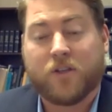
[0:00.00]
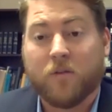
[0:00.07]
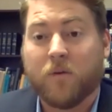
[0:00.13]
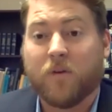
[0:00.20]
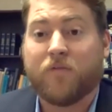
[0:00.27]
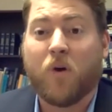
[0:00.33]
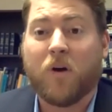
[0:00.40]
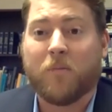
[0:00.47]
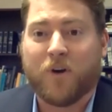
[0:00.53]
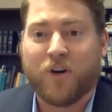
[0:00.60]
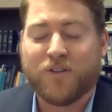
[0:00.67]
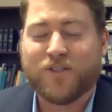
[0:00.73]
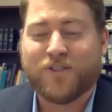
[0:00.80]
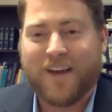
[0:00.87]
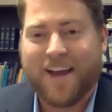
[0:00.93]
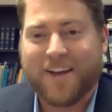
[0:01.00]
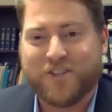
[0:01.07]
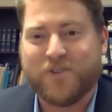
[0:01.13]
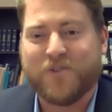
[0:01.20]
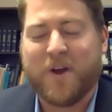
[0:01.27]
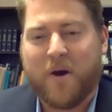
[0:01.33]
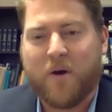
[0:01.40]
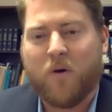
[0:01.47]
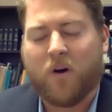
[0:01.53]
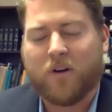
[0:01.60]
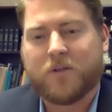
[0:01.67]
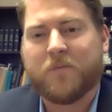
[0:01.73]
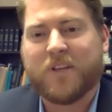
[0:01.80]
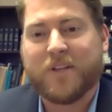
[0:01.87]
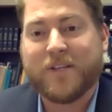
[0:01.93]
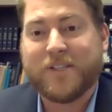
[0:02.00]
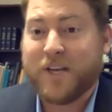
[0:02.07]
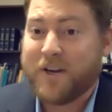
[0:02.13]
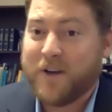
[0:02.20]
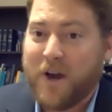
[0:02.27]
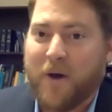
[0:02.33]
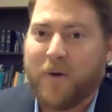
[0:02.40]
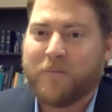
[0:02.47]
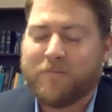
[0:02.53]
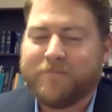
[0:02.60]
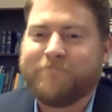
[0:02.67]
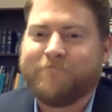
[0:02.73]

And the reformers, as you know, ultimately said no.